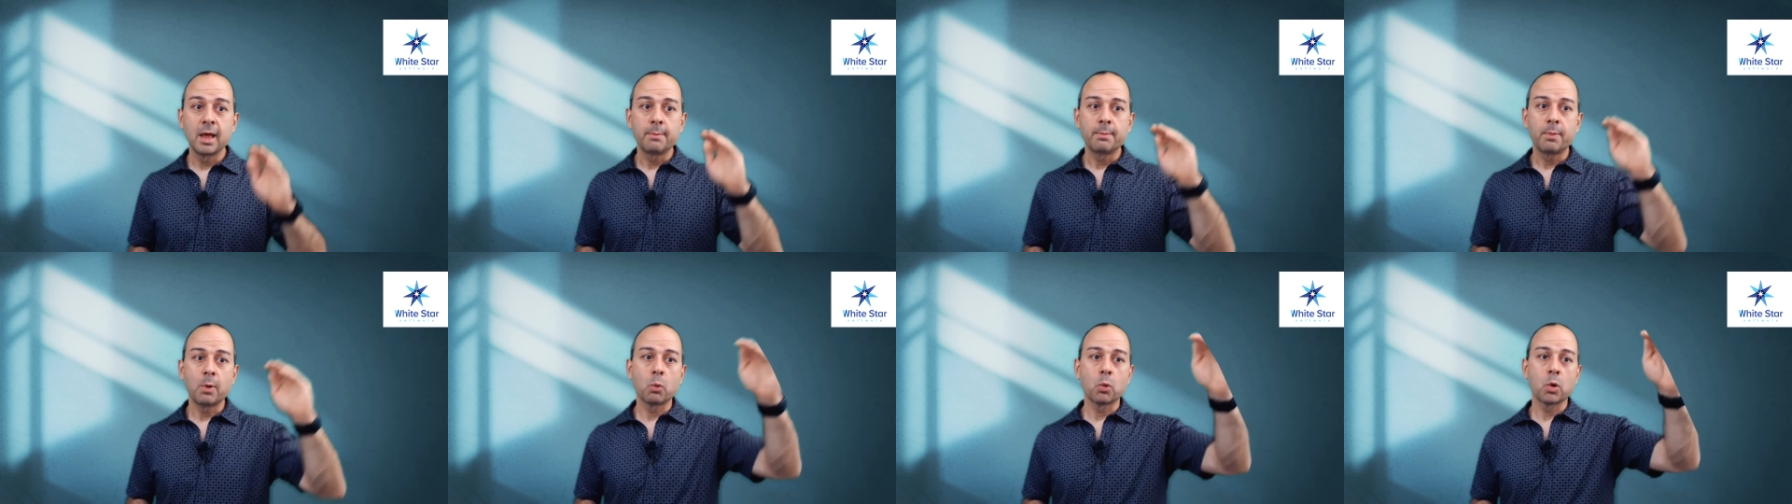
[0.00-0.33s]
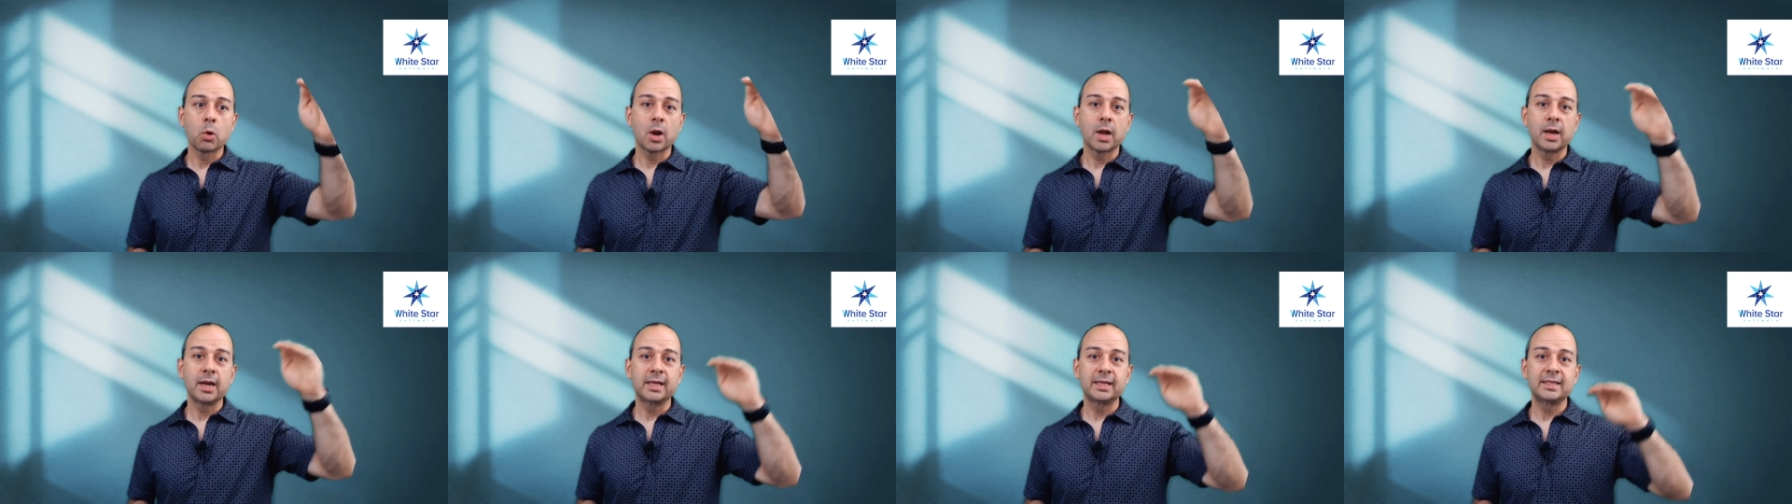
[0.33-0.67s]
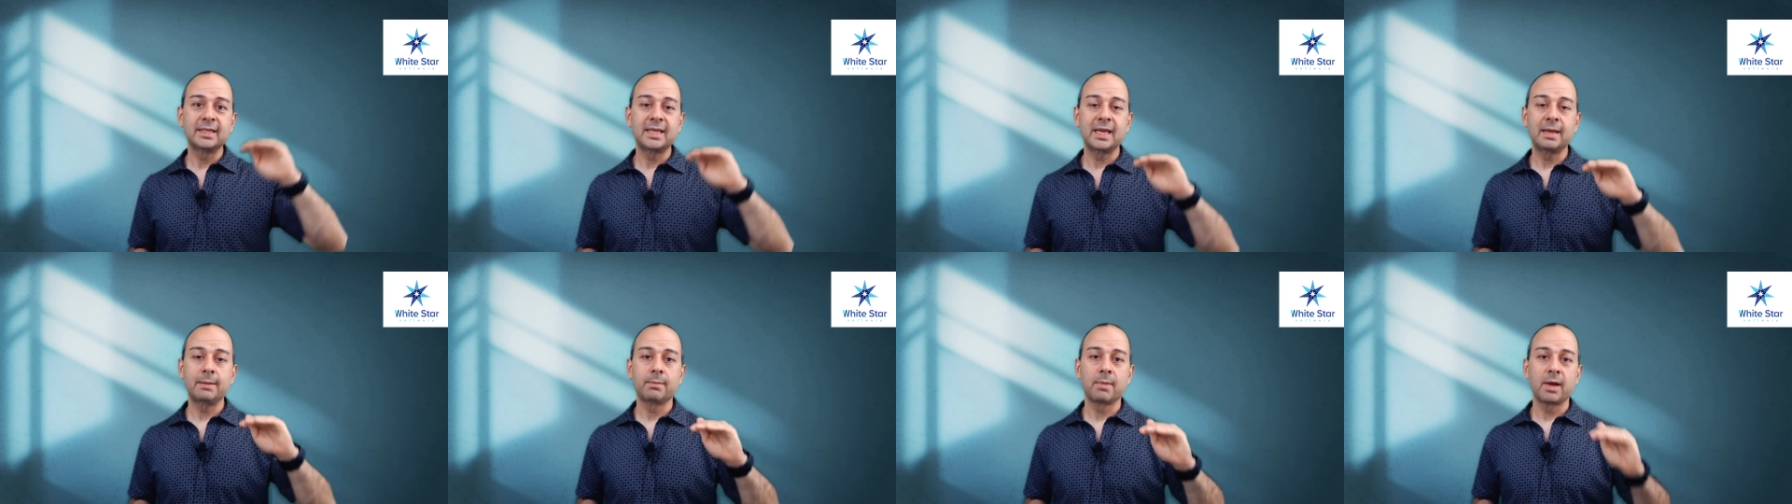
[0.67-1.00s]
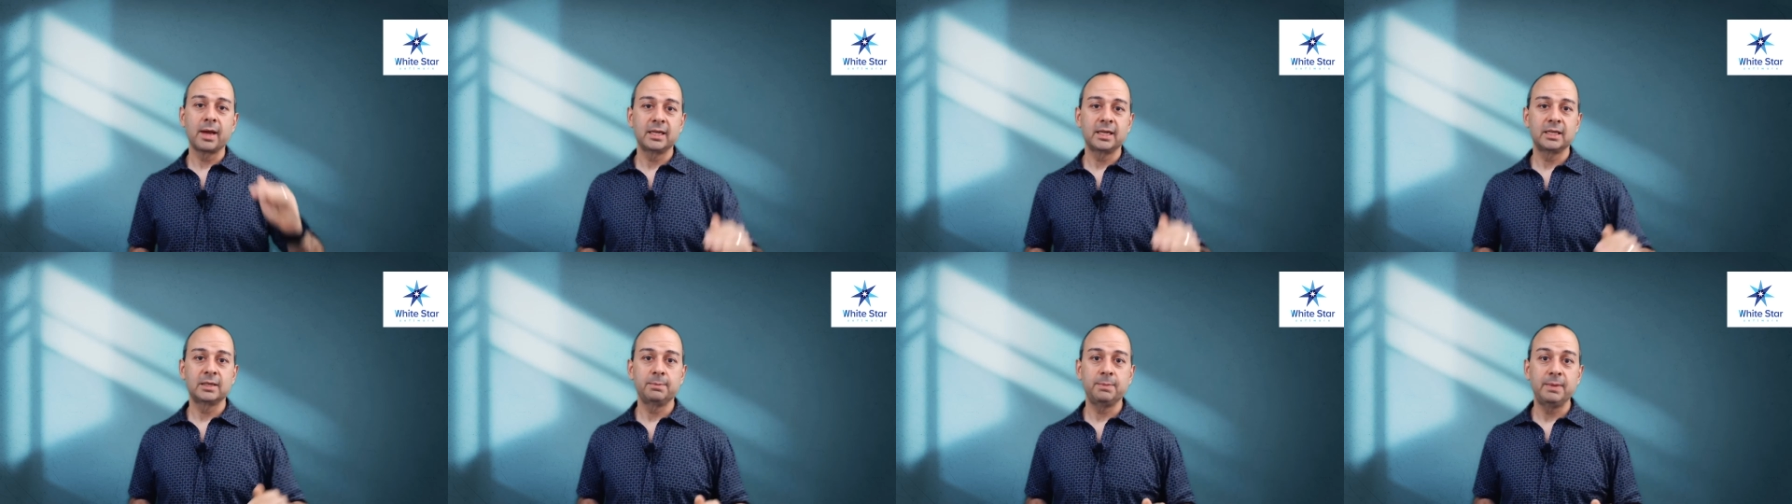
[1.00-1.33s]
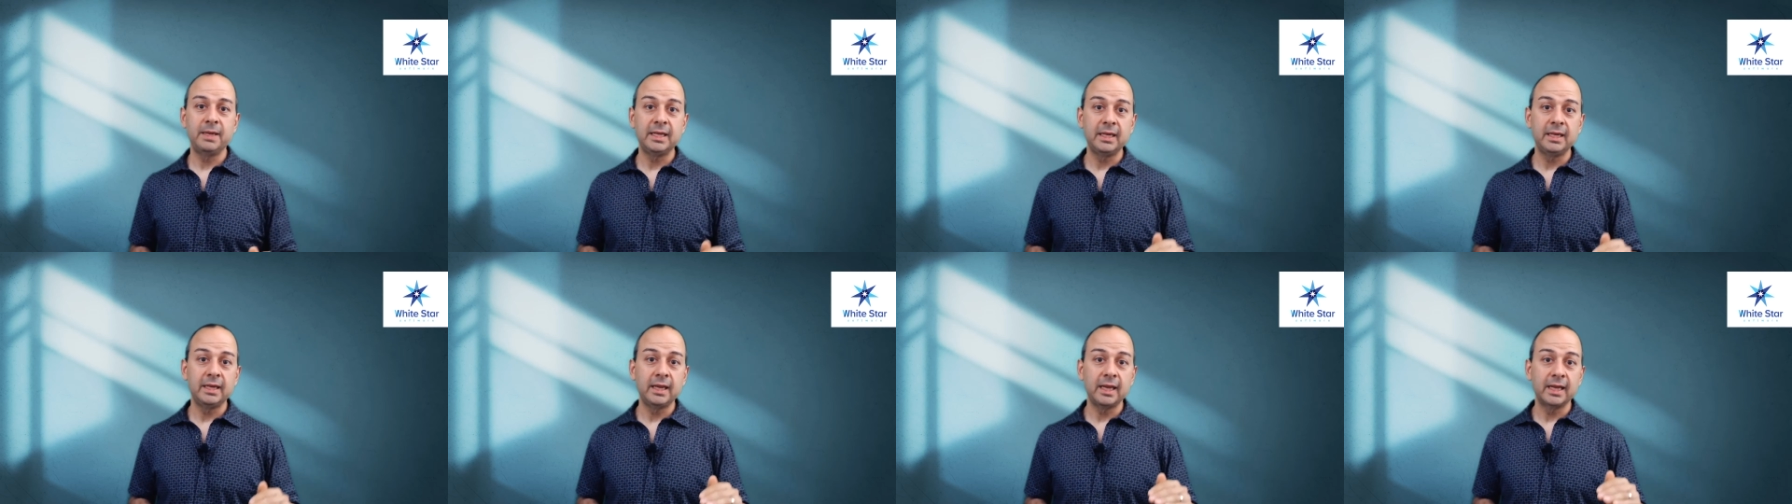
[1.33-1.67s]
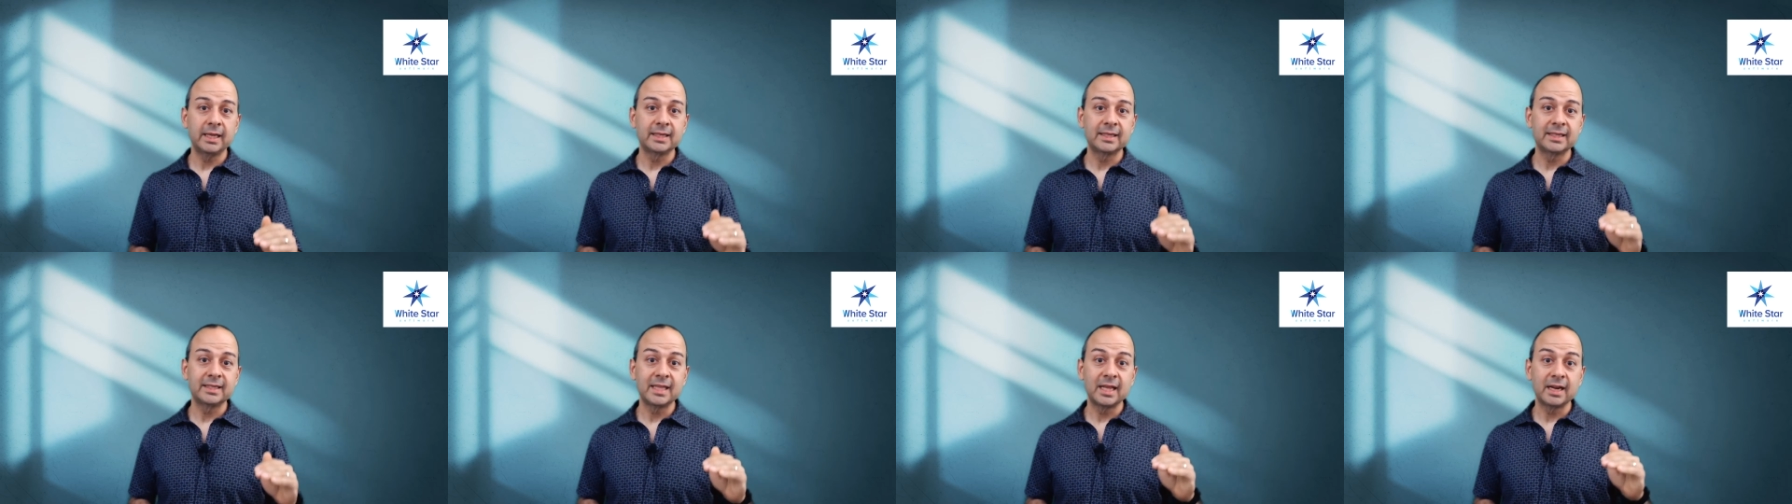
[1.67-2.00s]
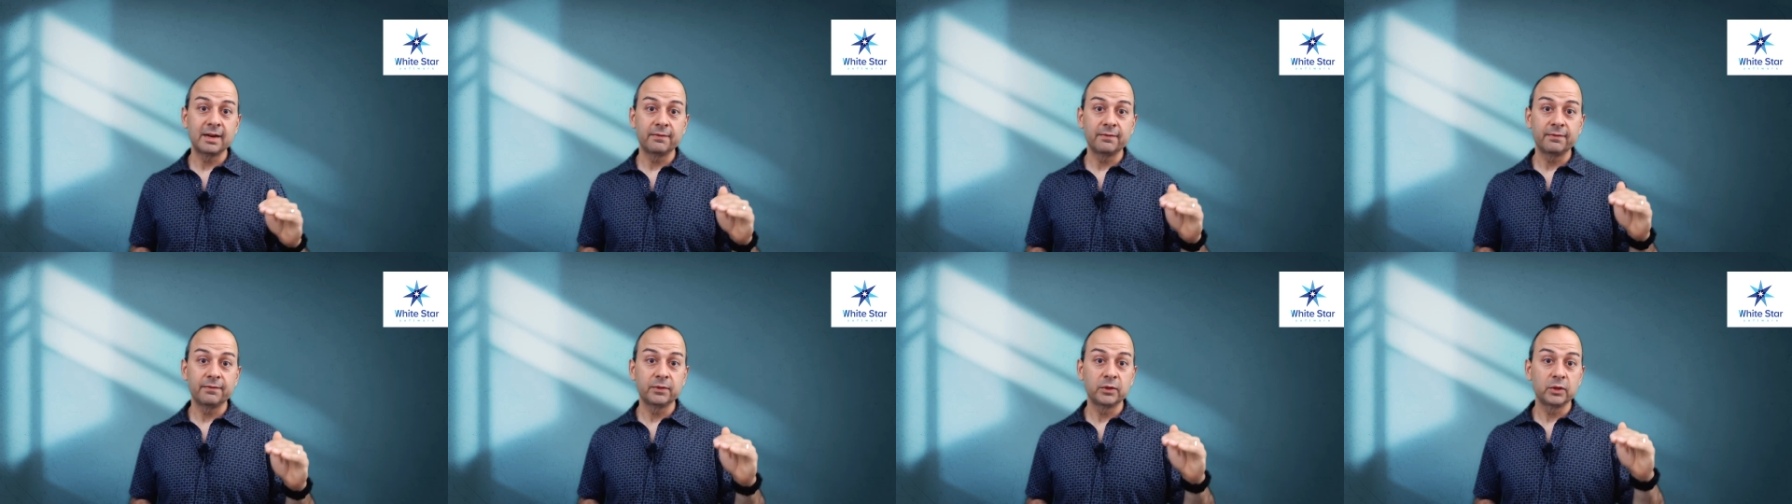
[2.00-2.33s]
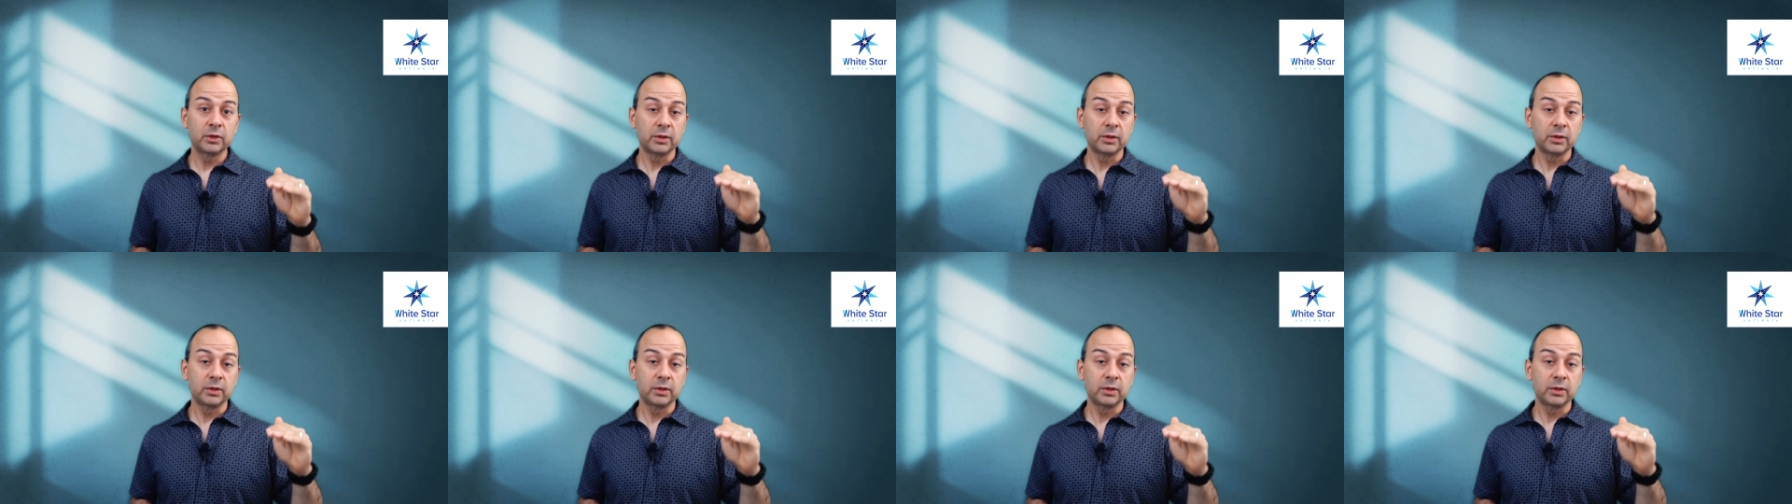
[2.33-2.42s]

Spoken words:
but we're going to set minus B instead of